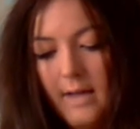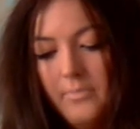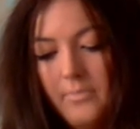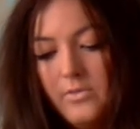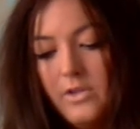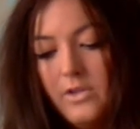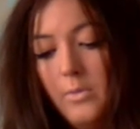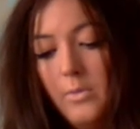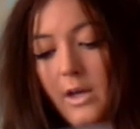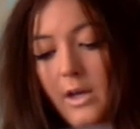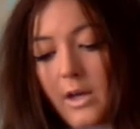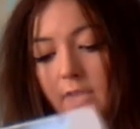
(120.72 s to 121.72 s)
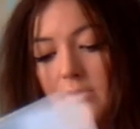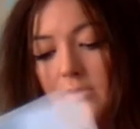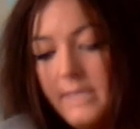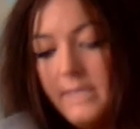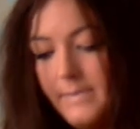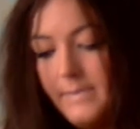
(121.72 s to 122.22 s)
So I'm working from this
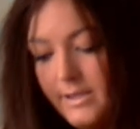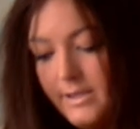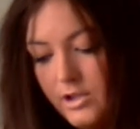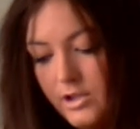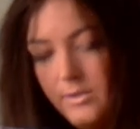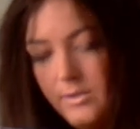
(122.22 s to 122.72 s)
picture which I